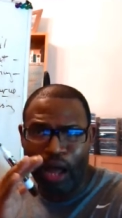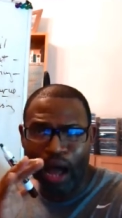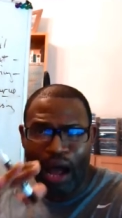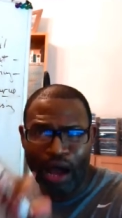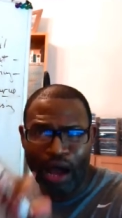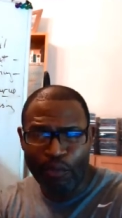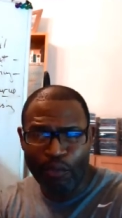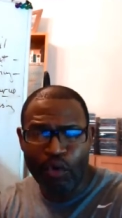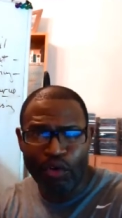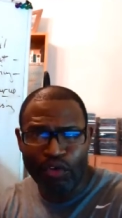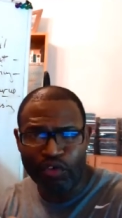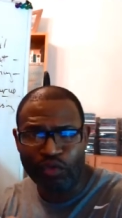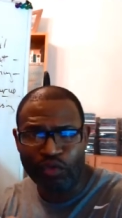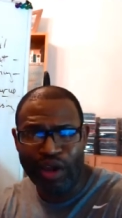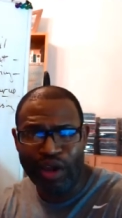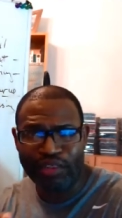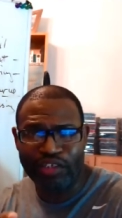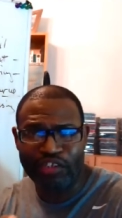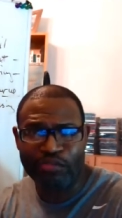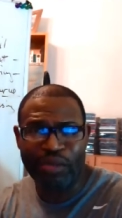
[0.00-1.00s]
I'm going to
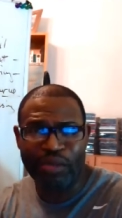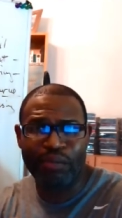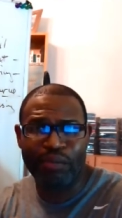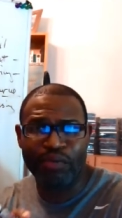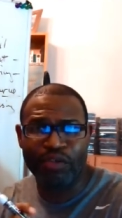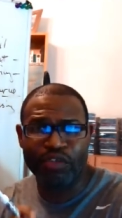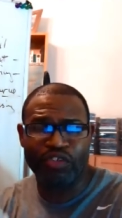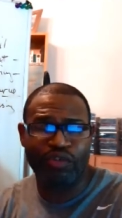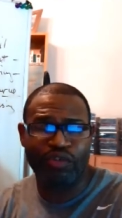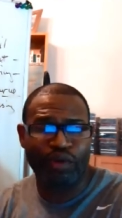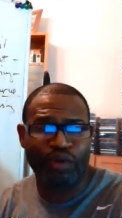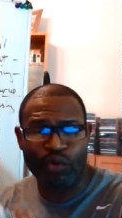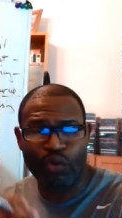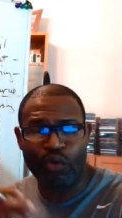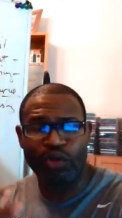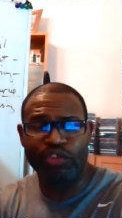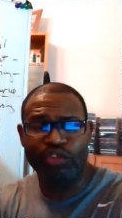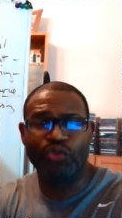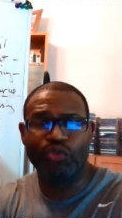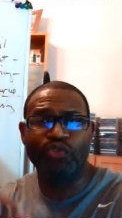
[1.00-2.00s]
write this paper as if I'm
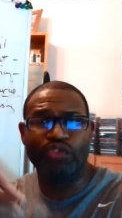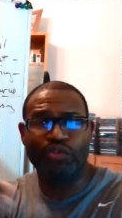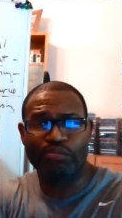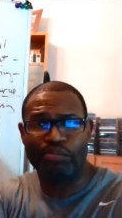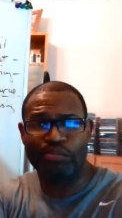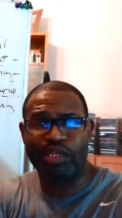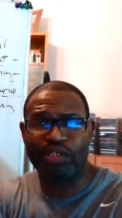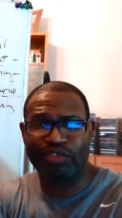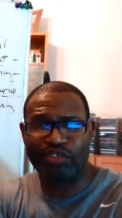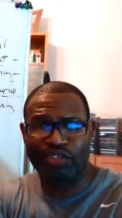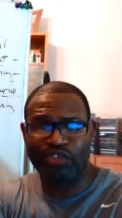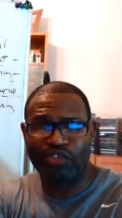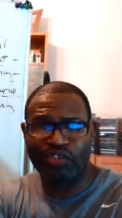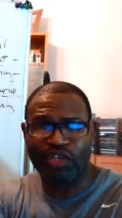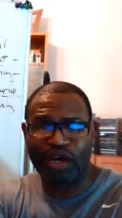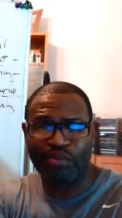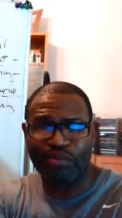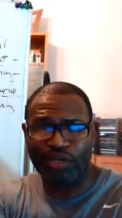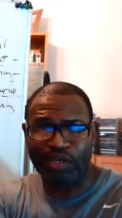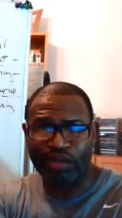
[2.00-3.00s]
going to submit it to this
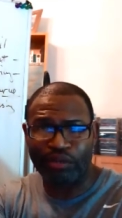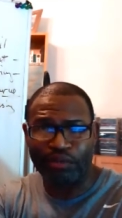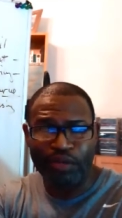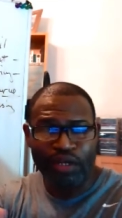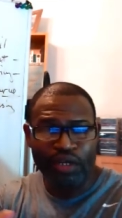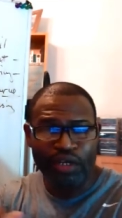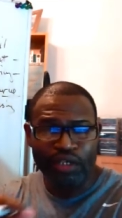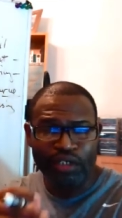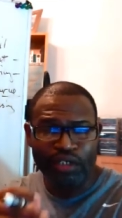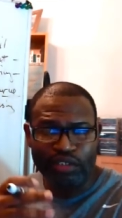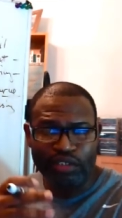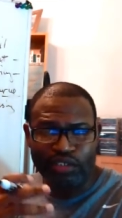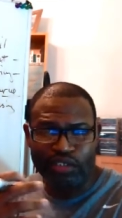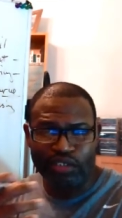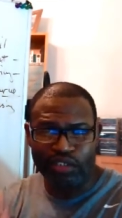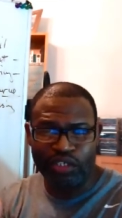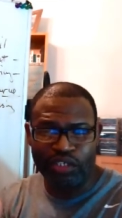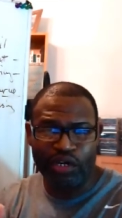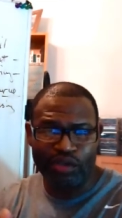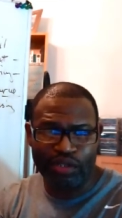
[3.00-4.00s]
company to
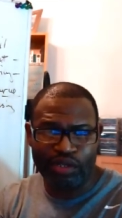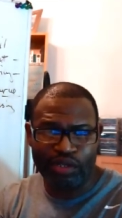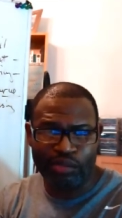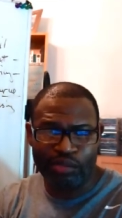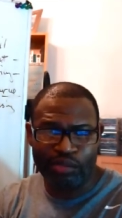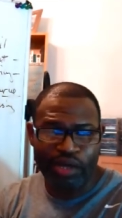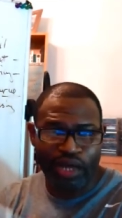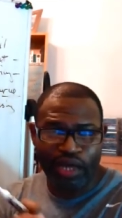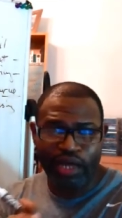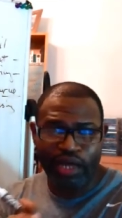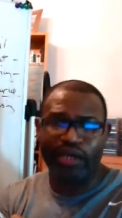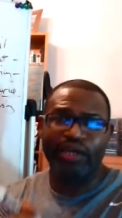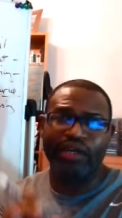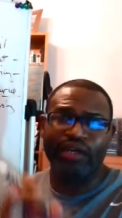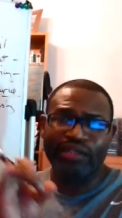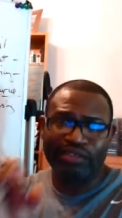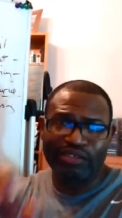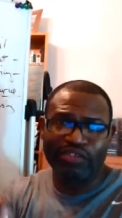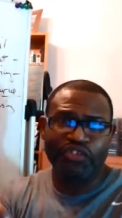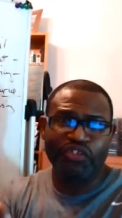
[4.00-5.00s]
tell them, hey,
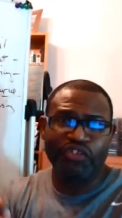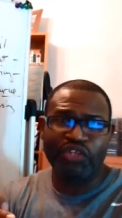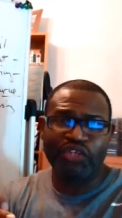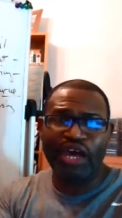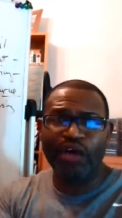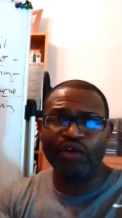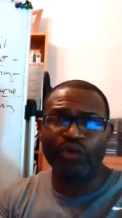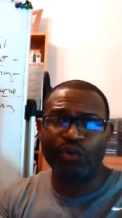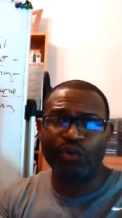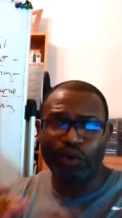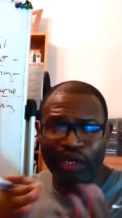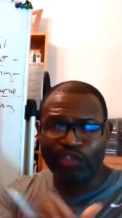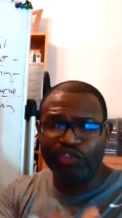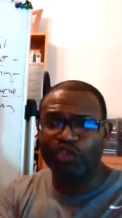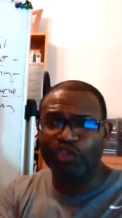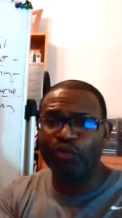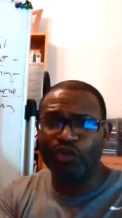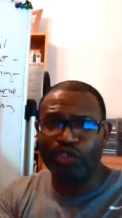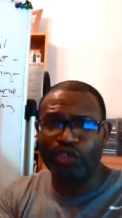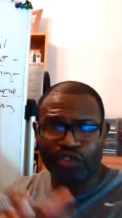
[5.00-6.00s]
this is how you
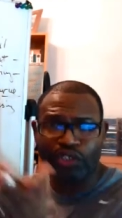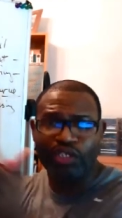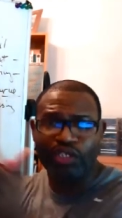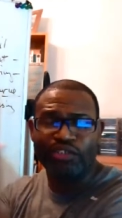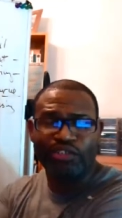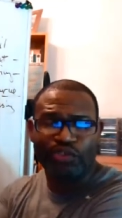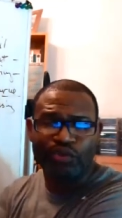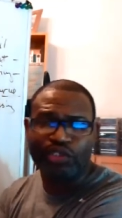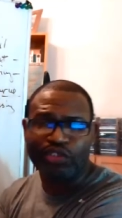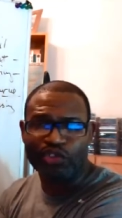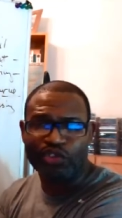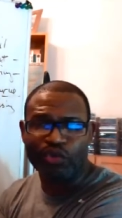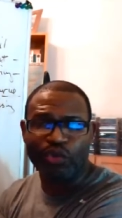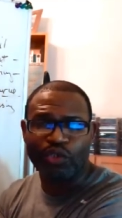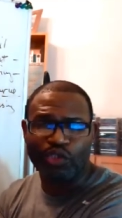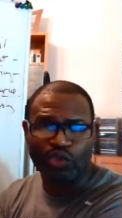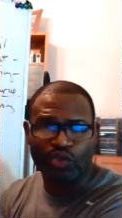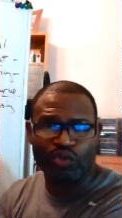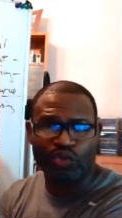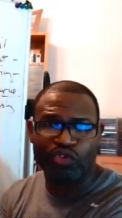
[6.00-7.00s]
enter into a
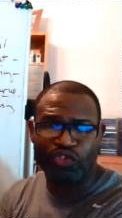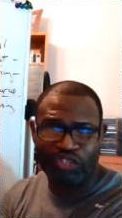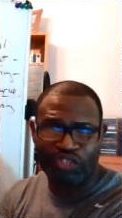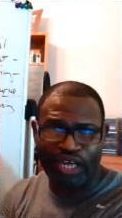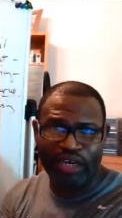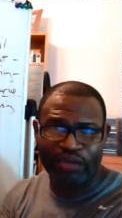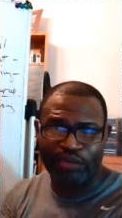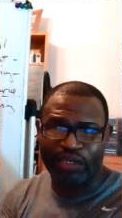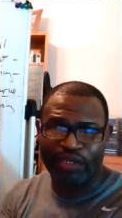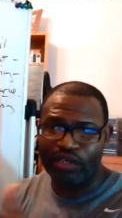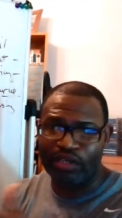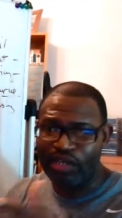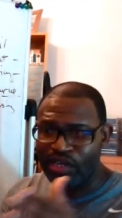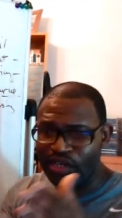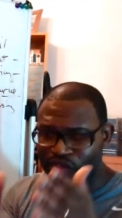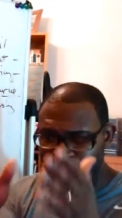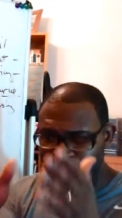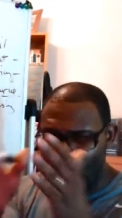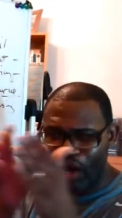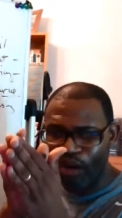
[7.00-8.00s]
new segment.
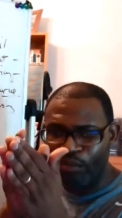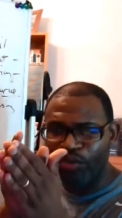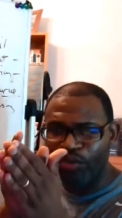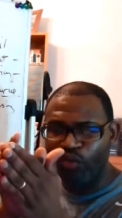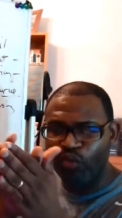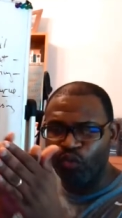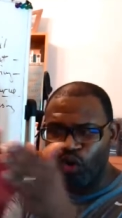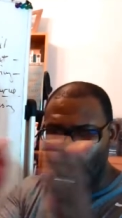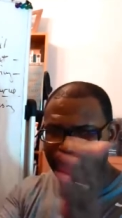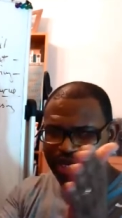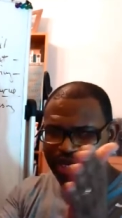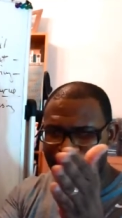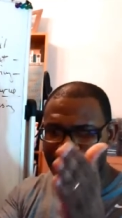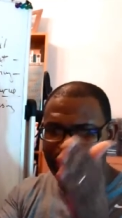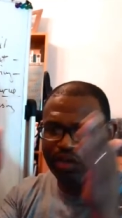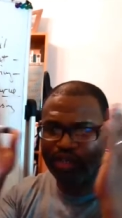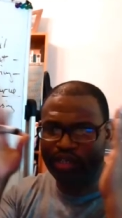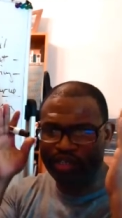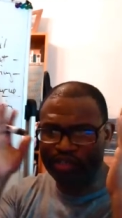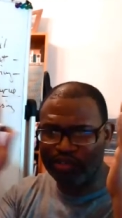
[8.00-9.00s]
So I'll be working
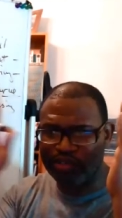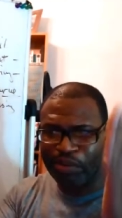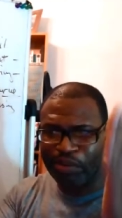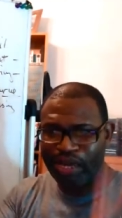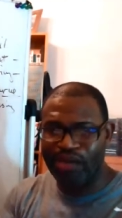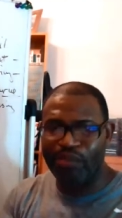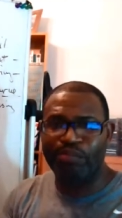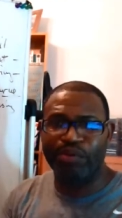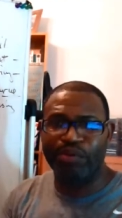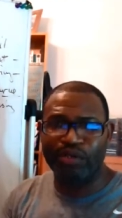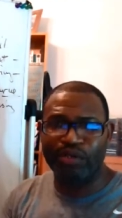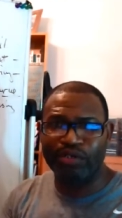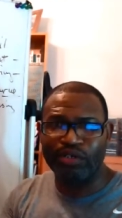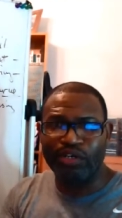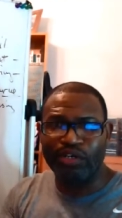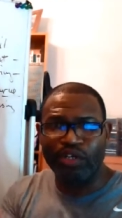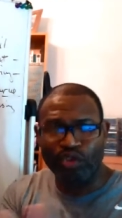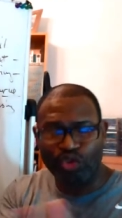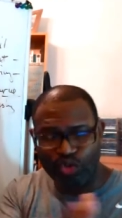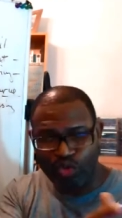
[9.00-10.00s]
on this paper
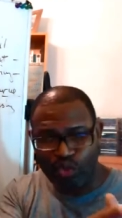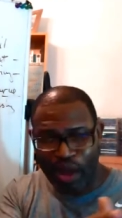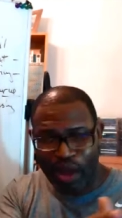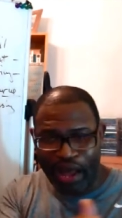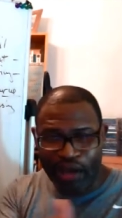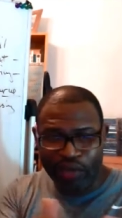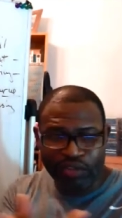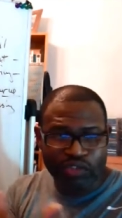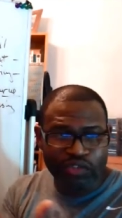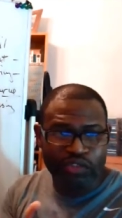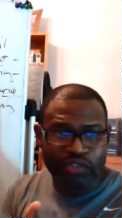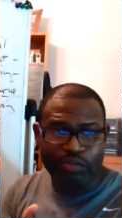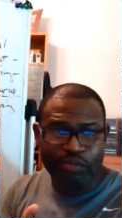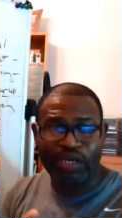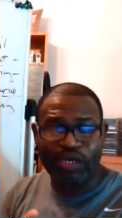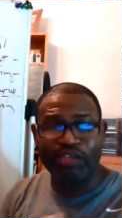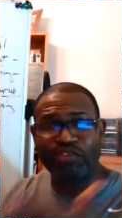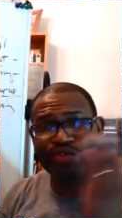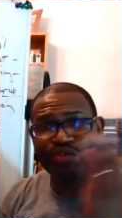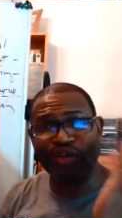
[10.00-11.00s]
throughout the
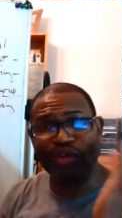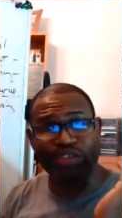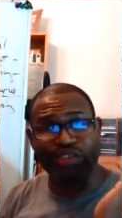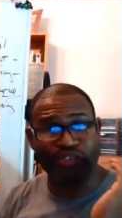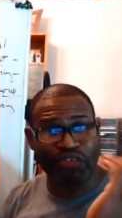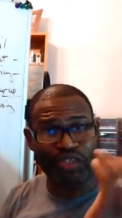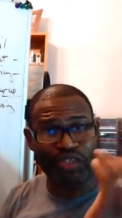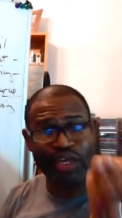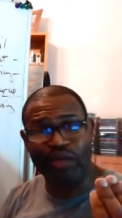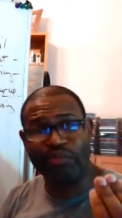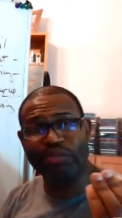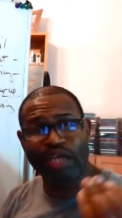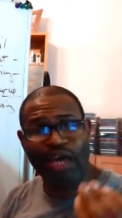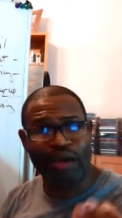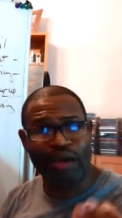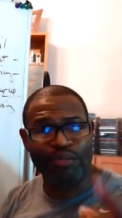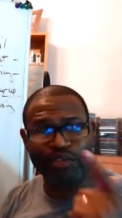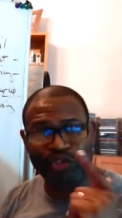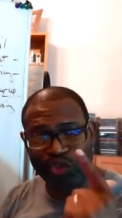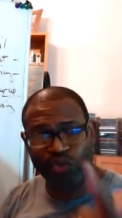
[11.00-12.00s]
semester at the same
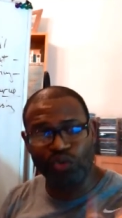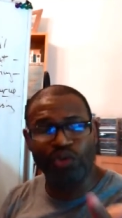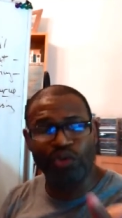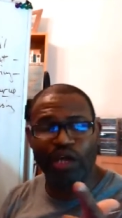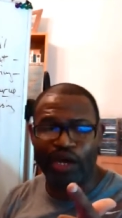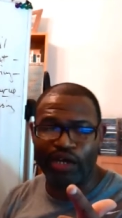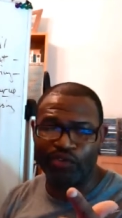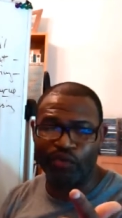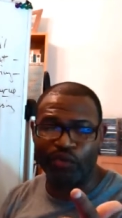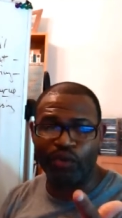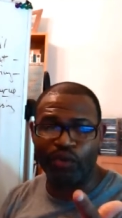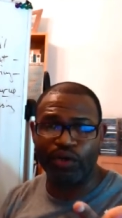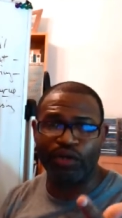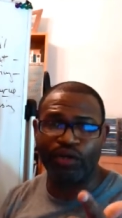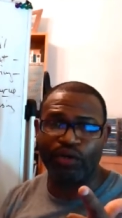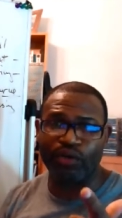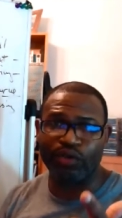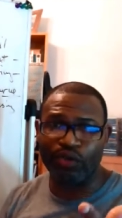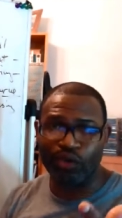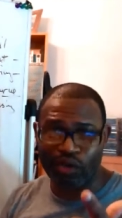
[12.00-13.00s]
time that you guys are working
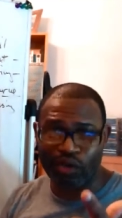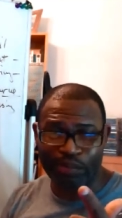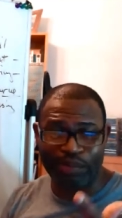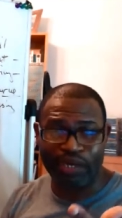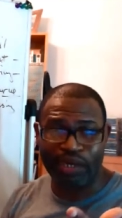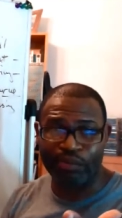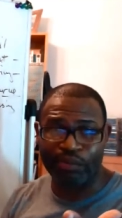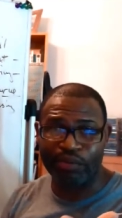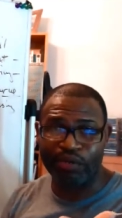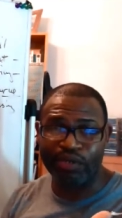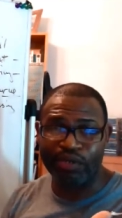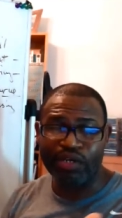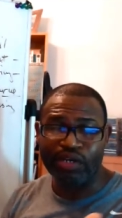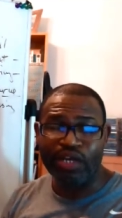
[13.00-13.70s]
on your paper,